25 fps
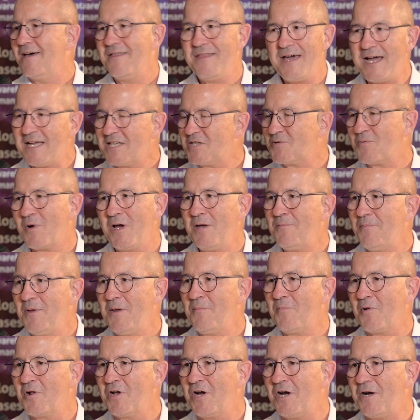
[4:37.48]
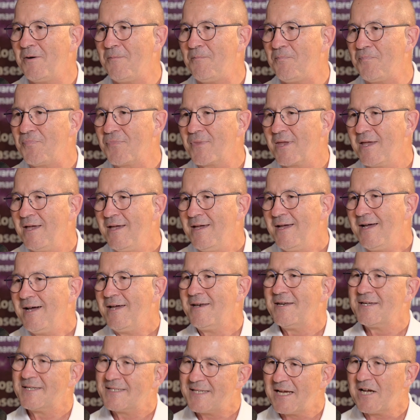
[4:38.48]
That's why people come.
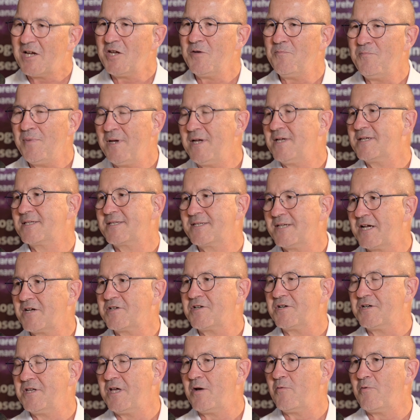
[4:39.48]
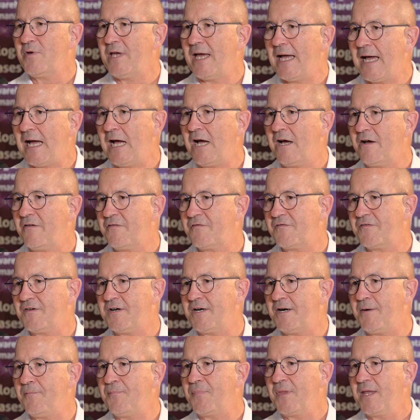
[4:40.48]
And the second biggest sector that we have
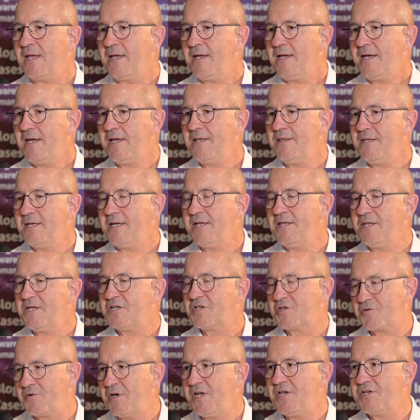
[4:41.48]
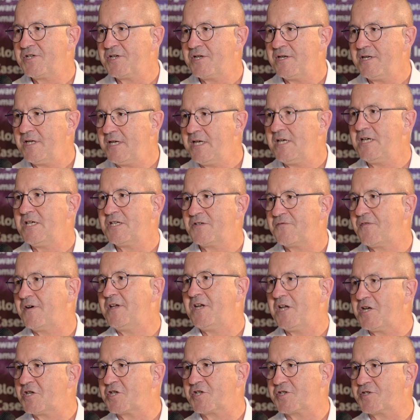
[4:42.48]
in this region is
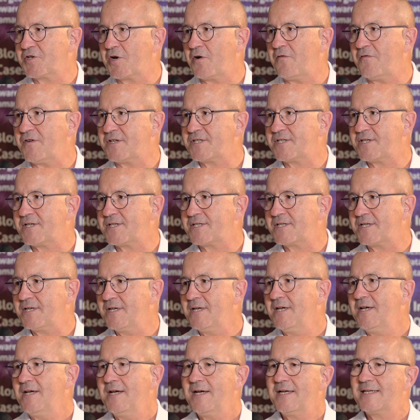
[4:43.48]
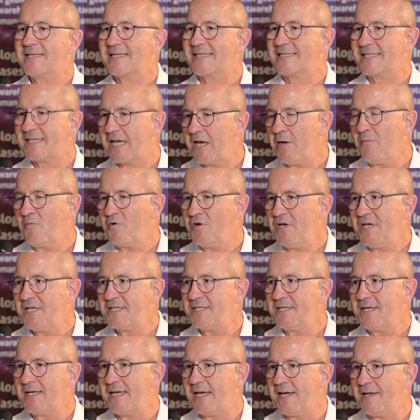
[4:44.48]
financial services. It's the same
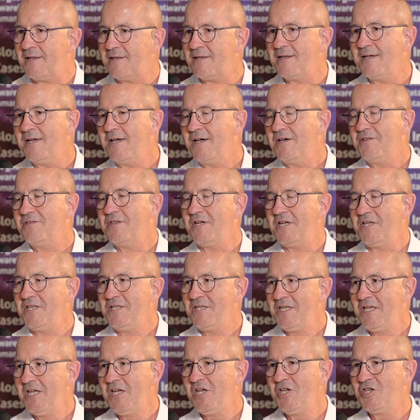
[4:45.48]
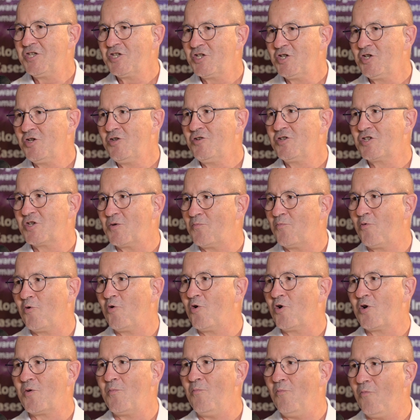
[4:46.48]
reason again. They need to
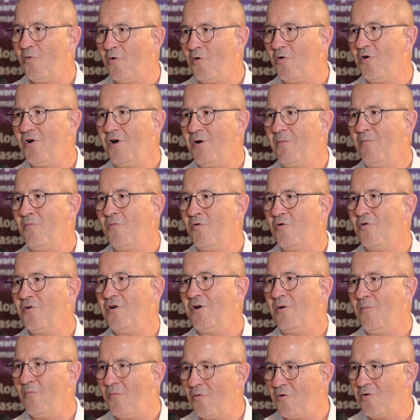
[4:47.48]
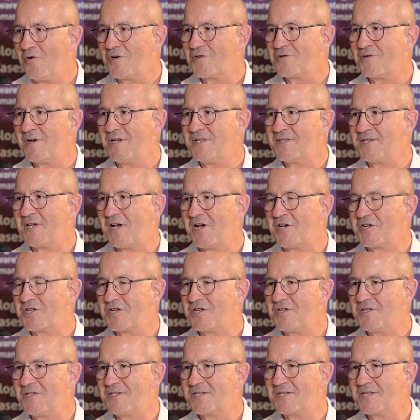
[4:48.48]
support more and more
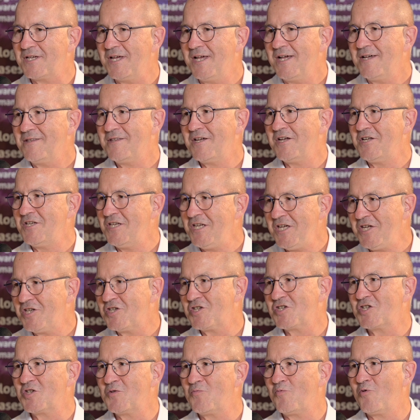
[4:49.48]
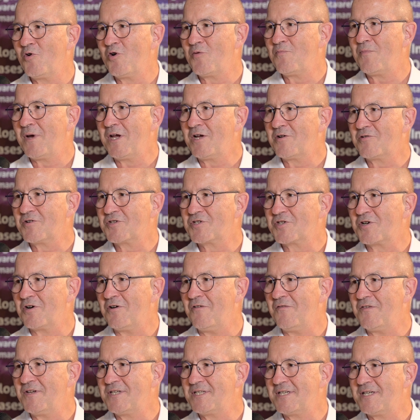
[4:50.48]
transactions. They need to support
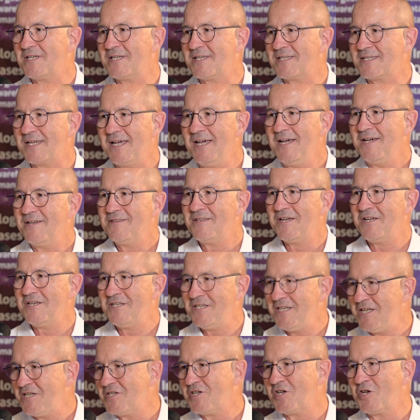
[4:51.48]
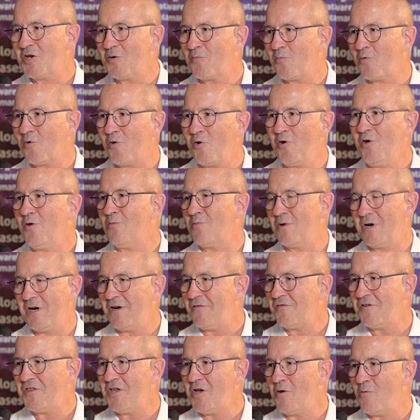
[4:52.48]
microservices. They need to deploy
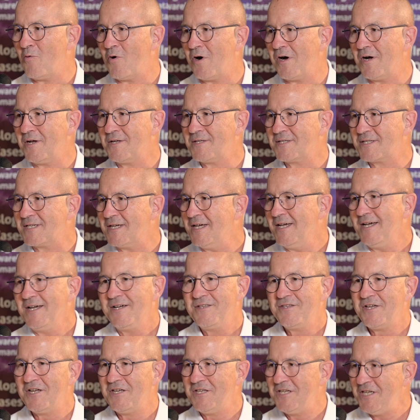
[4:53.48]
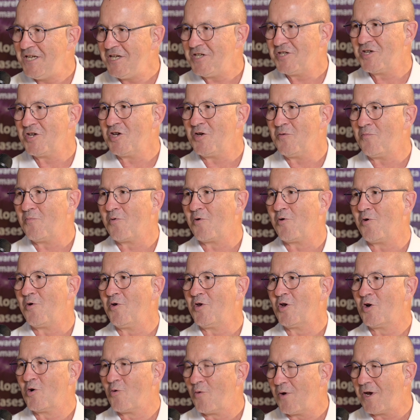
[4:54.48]
wherever they want. They need to
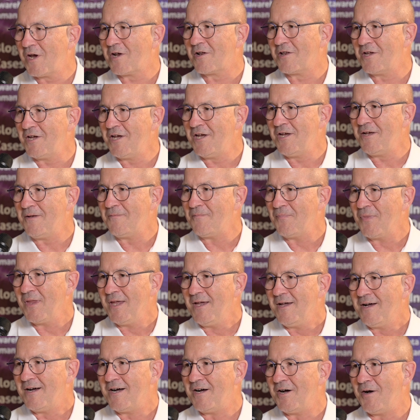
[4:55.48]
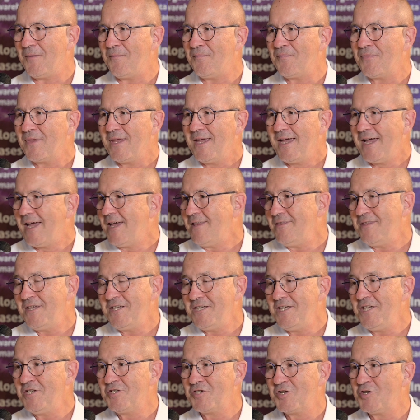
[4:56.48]
deploy quickly, and they
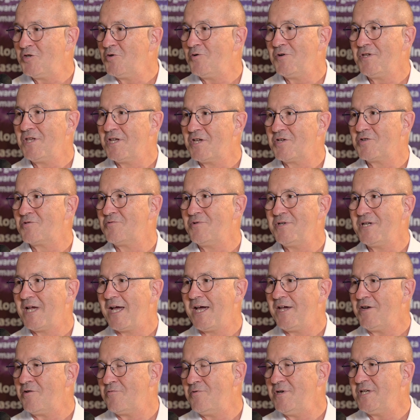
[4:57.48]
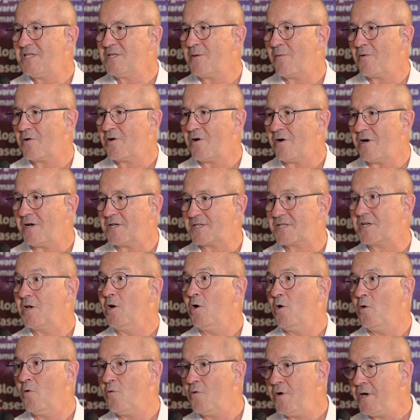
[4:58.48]
need to do it at a reasonable cost
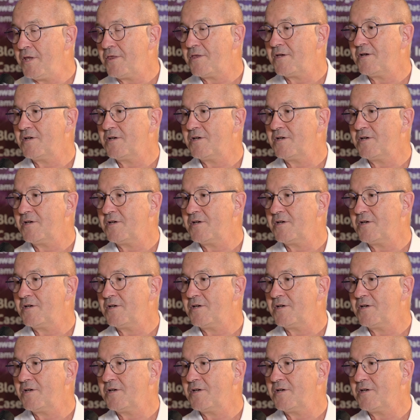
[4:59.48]
with